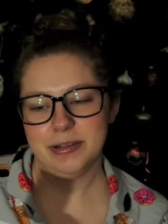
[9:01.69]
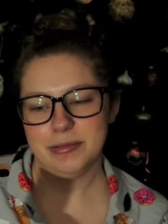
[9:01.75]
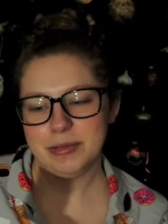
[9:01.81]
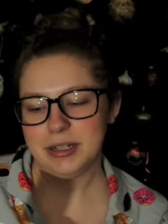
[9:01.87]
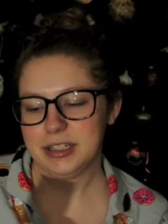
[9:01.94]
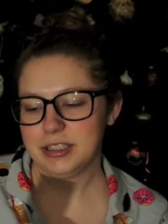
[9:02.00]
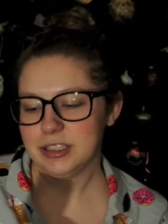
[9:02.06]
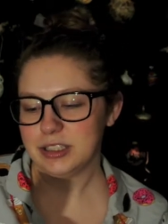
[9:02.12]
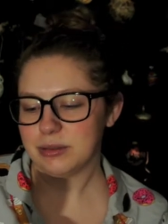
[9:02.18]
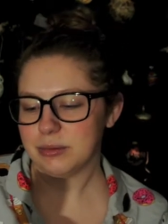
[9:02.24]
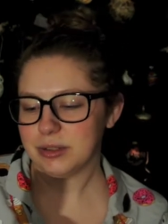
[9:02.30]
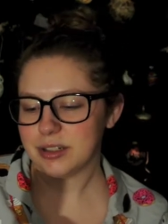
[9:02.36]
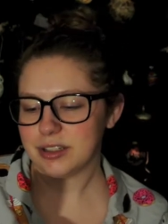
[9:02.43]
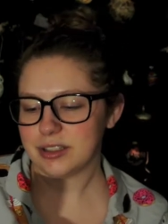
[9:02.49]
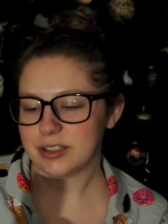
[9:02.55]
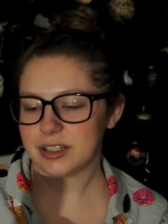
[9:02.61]
but I just
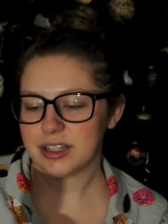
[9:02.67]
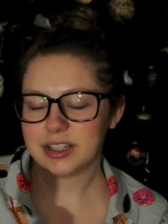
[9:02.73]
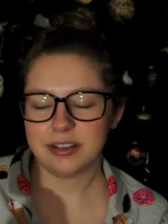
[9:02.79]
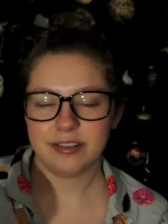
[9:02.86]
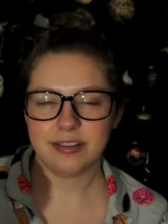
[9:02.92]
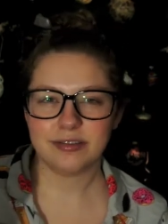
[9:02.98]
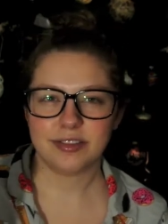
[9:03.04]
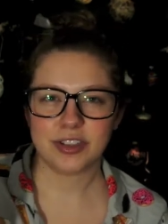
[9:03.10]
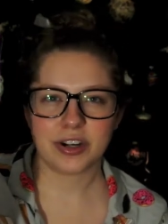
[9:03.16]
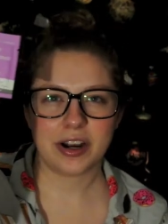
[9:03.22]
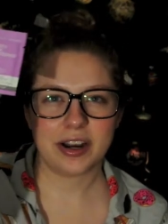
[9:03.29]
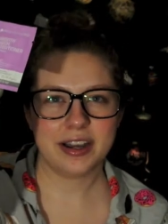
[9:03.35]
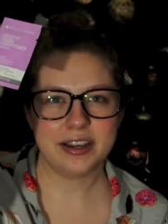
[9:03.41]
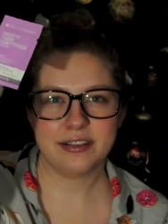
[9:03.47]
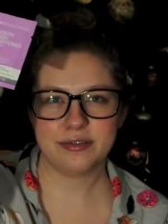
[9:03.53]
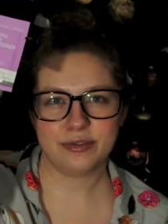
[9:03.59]
wanted to kind of try
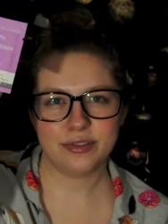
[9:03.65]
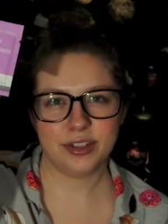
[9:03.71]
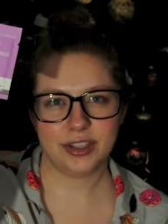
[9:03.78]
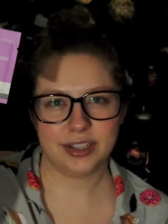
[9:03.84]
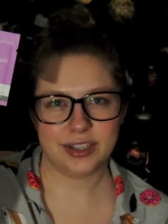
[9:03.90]
it, feel the